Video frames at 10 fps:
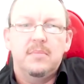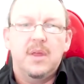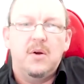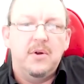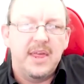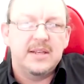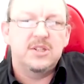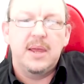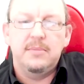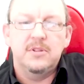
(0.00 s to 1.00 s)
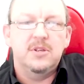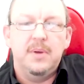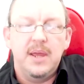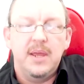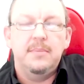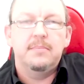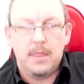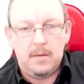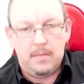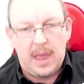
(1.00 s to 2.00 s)
I want that statement to be,
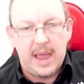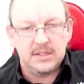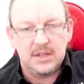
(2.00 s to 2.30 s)
as